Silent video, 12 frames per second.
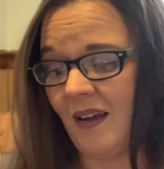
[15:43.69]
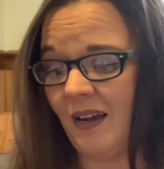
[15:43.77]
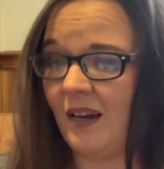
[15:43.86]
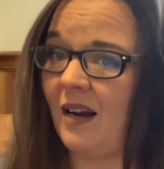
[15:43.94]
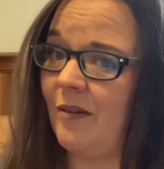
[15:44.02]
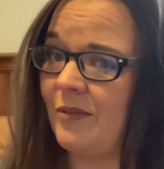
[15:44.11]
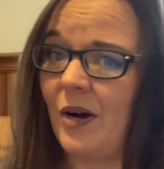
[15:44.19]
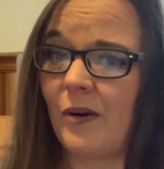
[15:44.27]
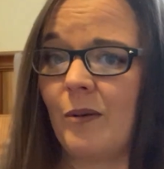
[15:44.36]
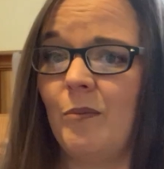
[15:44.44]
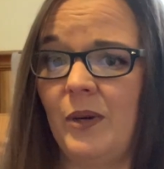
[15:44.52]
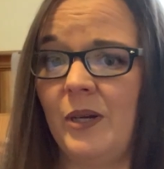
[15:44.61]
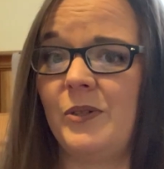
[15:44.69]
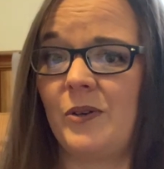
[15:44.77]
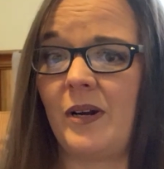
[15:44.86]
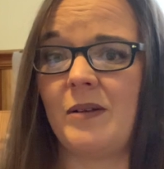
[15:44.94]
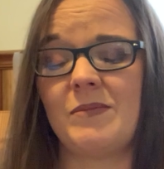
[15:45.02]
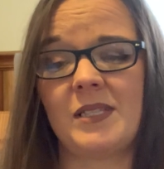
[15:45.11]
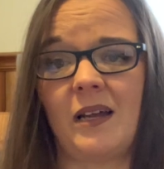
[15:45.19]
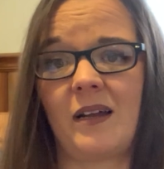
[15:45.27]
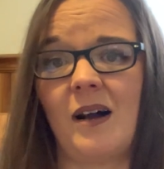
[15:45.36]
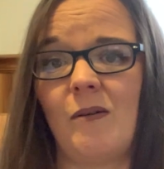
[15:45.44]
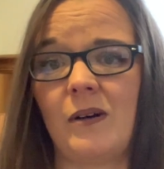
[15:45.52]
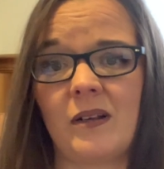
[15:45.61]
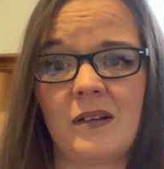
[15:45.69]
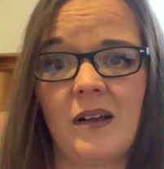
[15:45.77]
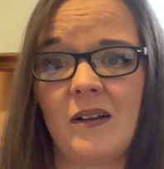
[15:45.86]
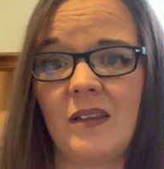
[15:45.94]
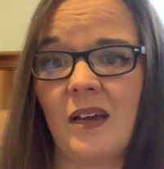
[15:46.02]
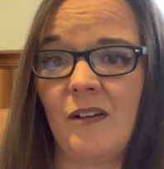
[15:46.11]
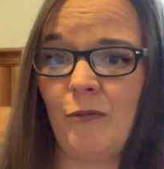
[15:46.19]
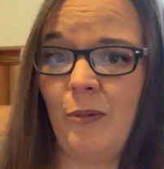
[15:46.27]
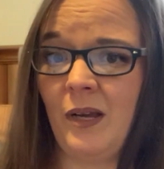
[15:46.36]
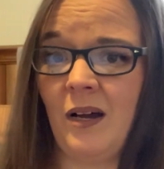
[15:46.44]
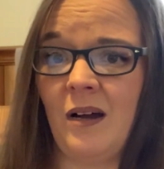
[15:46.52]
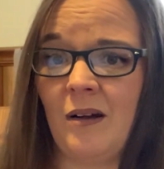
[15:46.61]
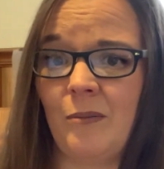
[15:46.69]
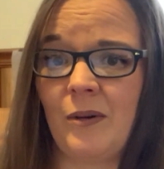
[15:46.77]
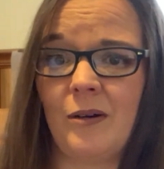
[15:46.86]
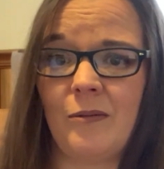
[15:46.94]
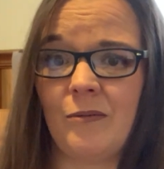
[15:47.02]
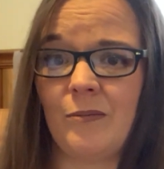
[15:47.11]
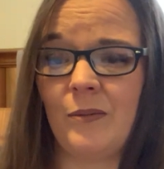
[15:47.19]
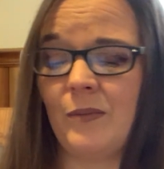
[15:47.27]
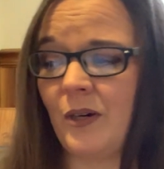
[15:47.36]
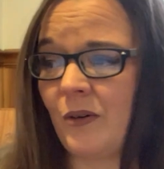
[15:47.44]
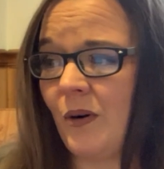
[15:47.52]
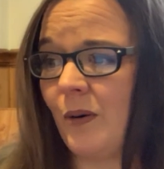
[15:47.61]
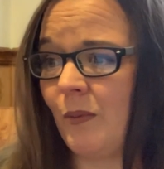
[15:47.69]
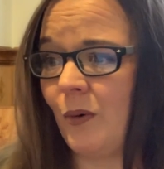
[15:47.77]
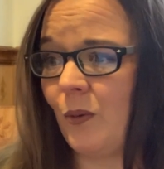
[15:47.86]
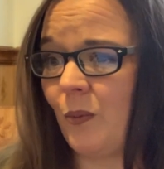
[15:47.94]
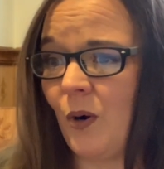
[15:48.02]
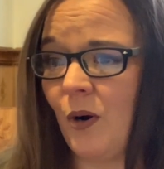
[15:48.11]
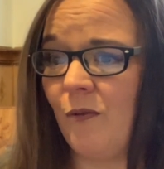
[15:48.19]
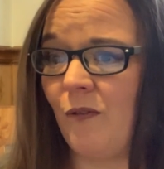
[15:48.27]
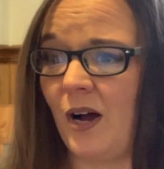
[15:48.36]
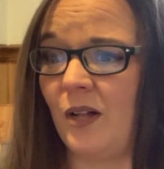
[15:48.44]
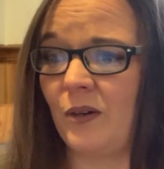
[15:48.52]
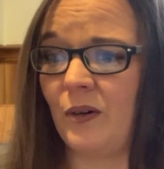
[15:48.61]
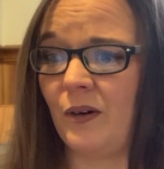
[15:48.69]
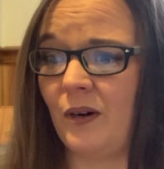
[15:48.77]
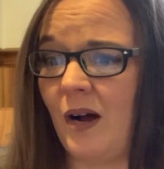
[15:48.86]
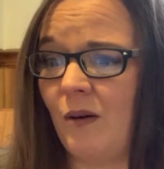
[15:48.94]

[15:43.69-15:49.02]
And I'm talking big dreams. Like I wanted to go to the FBI and become a criminal profiler.